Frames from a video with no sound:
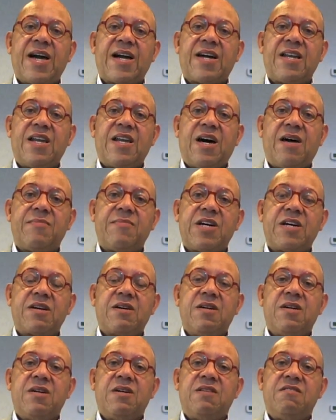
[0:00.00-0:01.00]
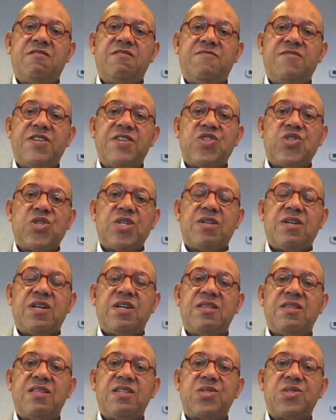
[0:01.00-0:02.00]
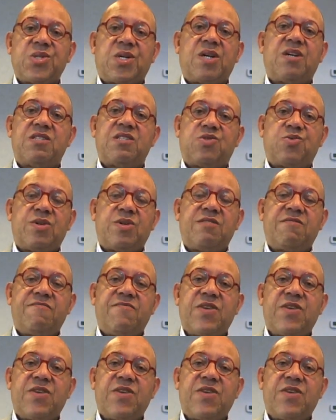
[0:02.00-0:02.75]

economic division in this country.